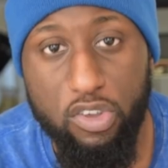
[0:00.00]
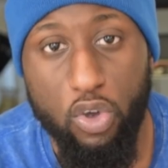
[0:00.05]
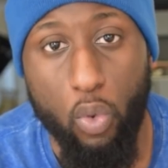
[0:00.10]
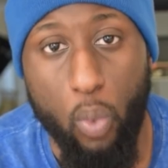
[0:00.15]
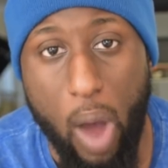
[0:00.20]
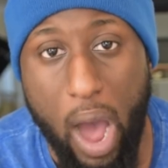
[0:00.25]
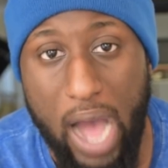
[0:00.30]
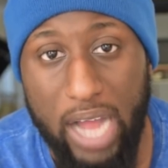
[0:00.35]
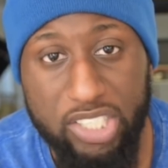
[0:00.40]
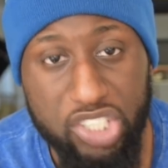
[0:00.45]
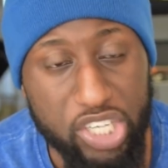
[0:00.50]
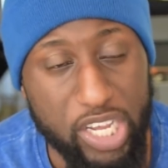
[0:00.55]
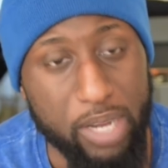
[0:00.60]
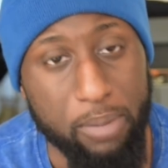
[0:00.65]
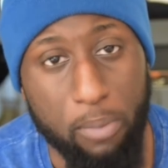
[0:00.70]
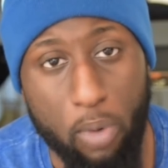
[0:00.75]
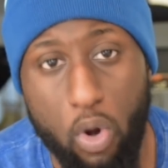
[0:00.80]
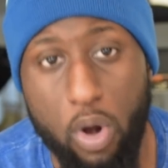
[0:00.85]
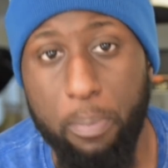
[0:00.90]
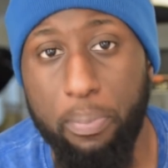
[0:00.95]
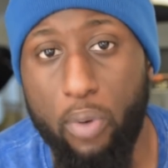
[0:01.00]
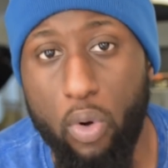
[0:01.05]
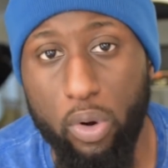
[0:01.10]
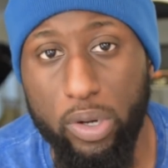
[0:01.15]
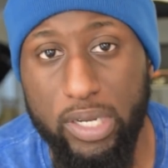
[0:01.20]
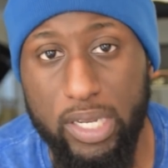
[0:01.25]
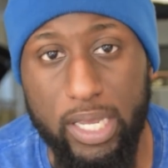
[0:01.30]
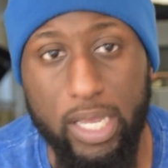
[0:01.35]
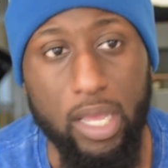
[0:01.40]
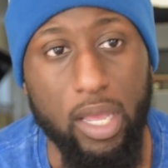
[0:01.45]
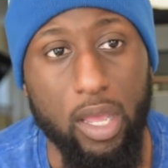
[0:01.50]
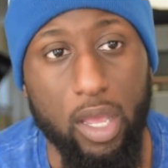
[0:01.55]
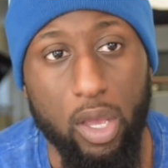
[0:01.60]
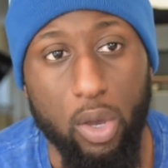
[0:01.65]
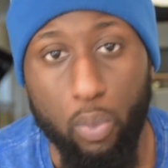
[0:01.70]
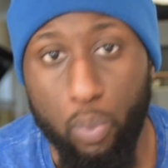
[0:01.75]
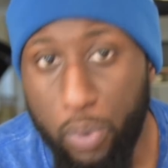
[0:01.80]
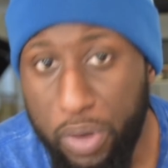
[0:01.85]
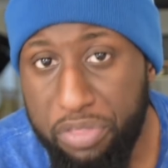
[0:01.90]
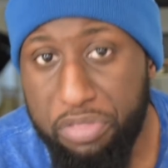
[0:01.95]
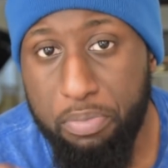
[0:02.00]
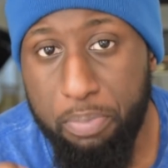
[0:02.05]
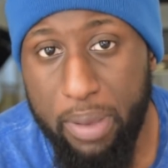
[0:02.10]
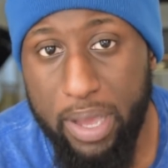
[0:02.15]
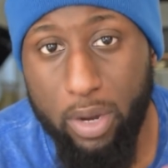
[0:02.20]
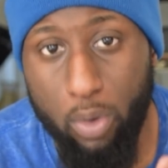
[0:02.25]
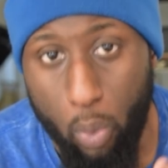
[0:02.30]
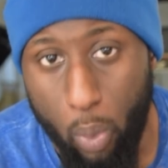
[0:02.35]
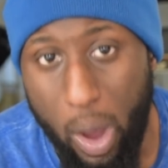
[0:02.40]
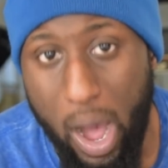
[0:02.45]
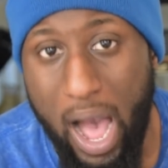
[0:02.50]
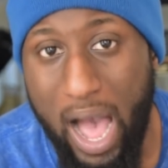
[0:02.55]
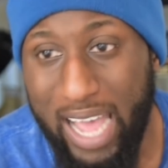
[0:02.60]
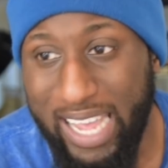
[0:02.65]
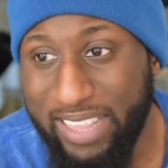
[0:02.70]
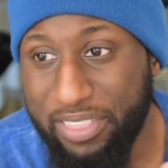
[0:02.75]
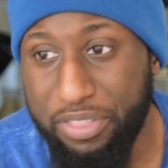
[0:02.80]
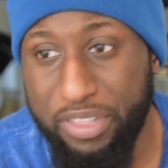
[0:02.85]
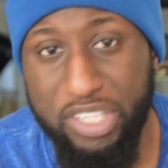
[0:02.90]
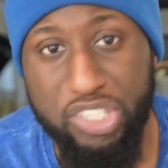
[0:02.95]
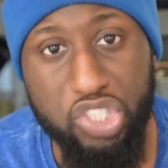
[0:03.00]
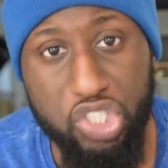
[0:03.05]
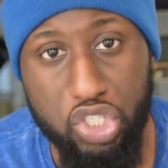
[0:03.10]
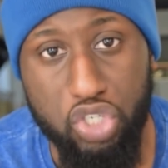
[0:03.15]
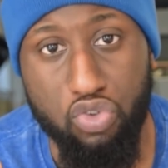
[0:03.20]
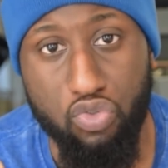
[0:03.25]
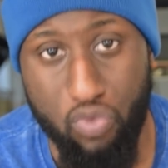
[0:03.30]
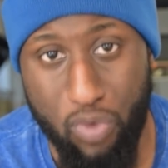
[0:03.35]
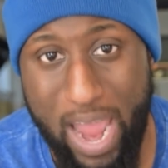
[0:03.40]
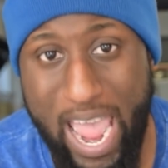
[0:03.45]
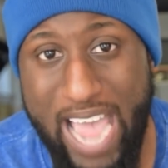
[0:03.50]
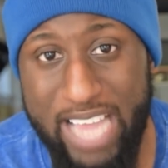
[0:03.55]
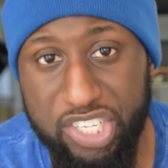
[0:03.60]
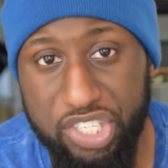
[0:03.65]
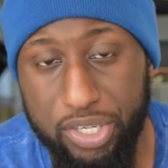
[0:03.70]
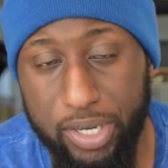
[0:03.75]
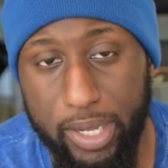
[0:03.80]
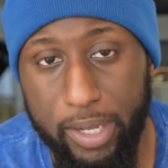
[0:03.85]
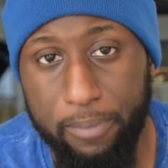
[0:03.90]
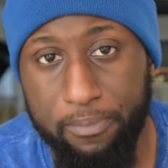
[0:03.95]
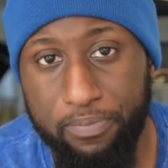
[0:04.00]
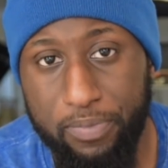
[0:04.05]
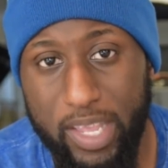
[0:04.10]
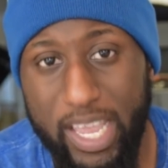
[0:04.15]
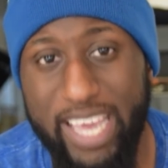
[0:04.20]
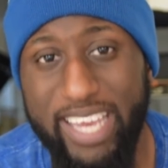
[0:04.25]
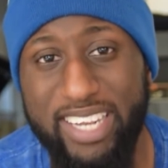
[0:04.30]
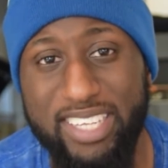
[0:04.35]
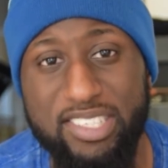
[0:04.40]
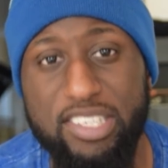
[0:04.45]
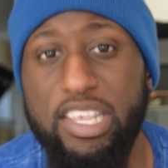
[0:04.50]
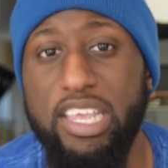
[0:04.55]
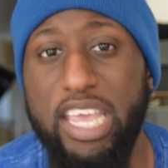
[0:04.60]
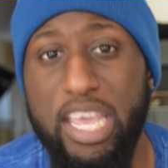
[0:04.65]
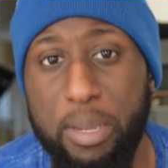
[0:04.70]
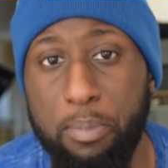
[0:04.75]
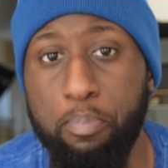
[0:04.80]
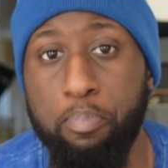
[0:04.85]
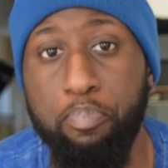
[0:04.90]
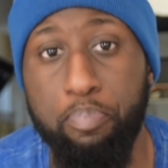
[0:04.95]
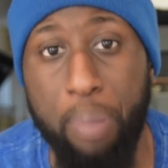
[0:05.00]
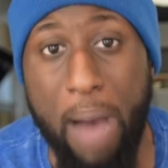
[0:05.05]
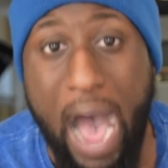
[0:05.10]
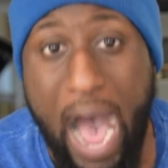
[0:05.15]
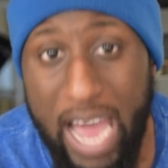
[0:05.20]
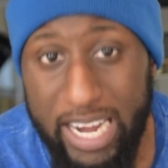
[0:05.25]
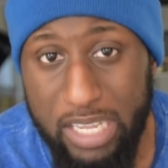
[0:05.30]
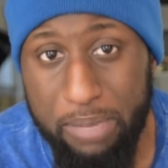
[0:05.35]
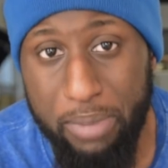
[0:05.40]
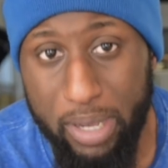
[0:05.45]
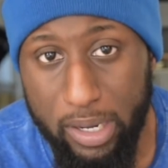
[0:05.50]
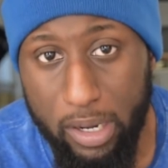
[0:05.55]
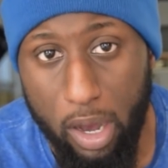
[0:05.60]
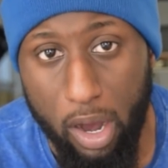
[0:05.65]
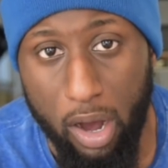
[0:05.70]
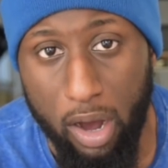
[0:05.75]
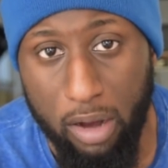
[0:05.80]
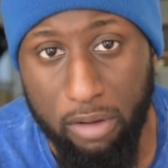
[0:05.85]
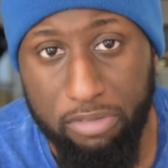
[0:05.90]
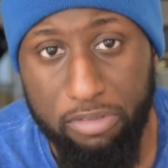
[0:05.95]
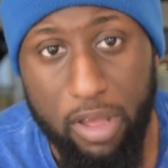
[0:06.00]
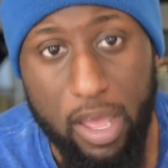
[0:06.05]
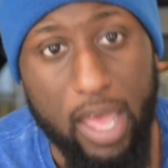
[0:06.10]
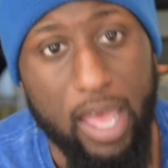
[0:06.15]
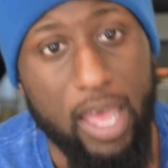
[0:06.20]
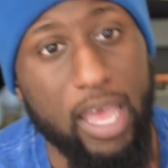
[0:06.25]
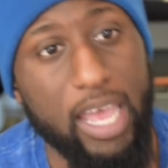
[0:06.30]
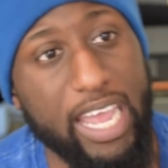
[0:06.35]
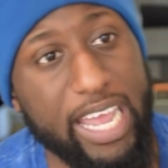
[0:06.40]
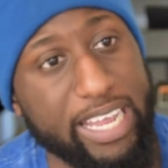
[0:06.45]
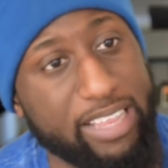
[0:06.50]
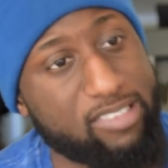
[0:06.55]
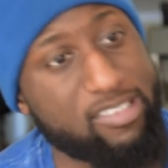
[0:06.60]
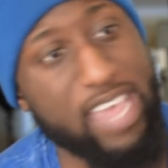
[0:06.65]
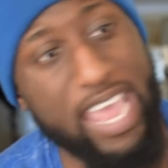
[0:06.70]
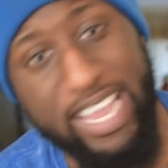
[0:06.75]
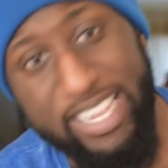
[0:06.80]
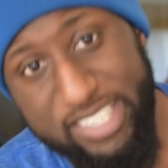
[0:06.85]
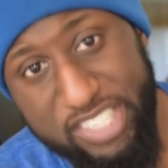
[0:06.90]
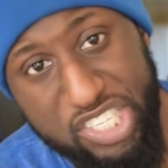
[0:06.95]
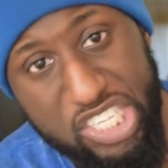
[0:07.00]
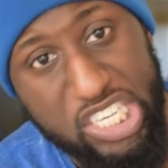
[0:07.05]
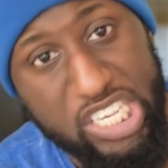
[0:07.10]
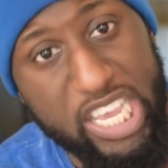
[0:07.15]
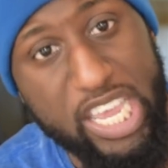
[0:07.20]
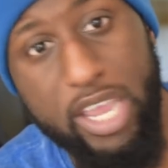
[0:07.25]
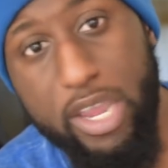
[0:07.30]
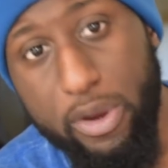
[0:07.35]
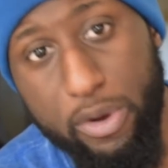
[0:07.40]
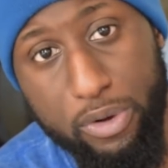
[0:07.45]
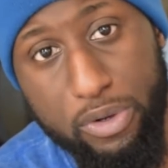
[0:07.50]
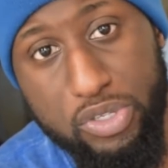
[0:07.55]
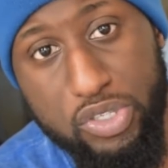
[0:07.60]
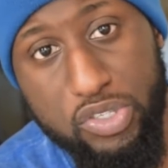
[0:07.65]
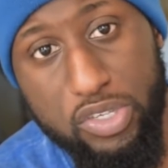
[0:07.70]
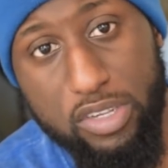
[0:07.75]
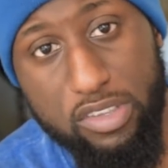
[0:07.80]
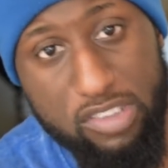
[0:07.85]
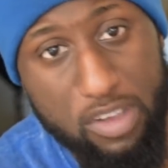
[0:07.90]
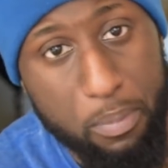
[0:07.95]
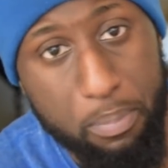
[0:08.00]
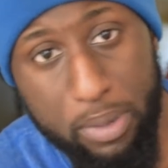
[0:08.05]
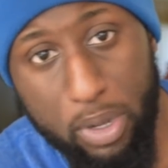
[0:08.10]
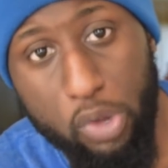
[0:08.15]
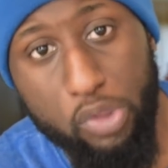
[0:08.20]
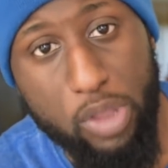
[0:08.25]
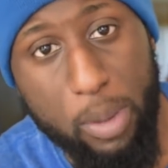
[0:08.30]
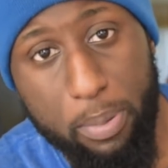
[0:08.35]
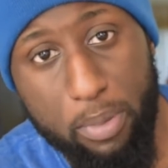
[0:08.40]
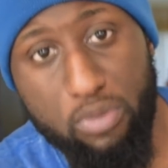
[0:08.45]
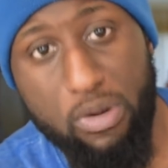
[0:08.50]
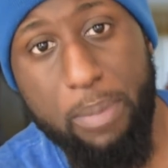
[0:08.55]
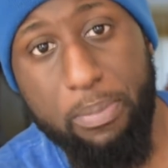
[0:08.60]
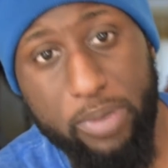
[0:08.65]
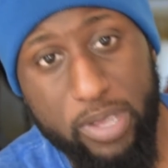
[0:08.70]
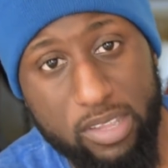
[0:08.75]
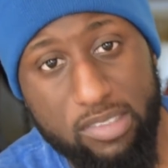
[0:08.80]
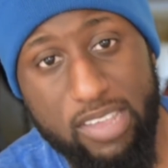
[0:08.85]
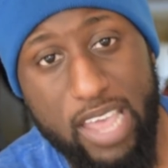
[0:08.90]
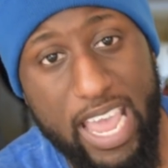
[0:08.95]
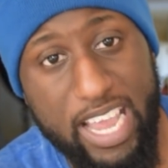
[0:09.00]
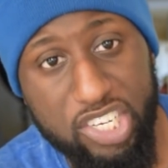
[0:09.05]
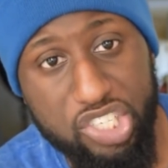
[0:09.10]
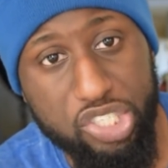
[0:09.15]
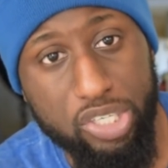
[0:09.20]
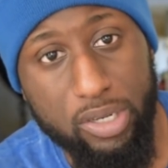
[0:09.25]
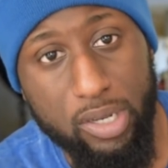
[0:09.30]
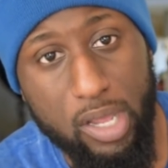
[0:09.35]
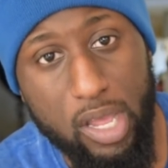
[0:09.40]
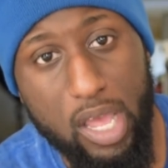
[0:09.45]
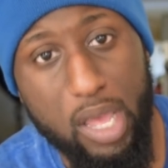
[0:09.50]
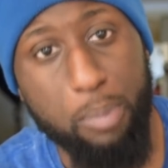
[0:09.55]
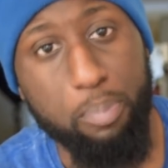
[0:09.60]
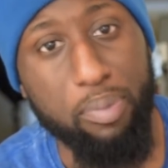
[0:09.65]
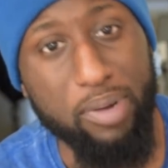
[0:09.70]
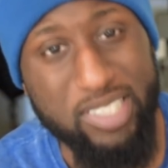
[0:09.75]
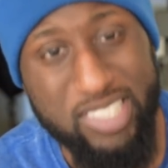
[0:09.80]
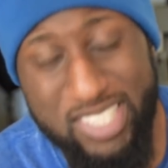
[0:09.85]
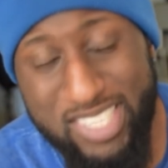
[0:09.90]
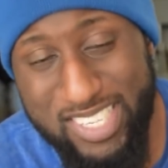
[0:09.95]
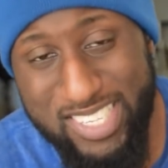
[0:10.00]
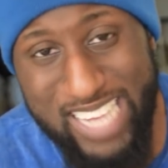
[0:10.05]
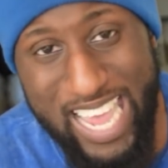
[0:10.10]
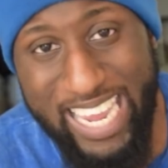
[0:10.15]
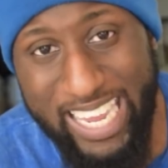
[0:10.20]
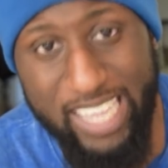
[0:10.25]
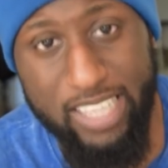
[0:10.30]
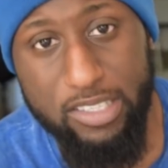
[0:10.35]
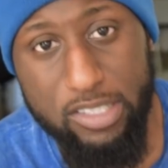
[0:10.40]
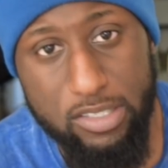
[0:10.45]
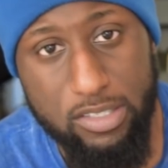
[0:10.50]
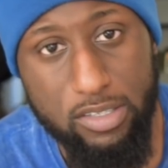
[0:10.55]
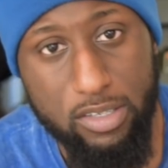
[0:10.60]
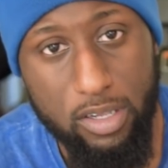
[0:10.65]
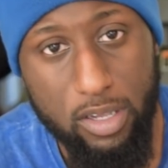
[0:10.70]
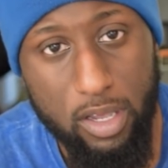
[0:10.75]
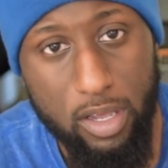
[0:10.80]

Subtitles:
watch. And more importantly, with Benoit and this tragedy, it is the embodiment of it takes years to build up a reputation, but seconds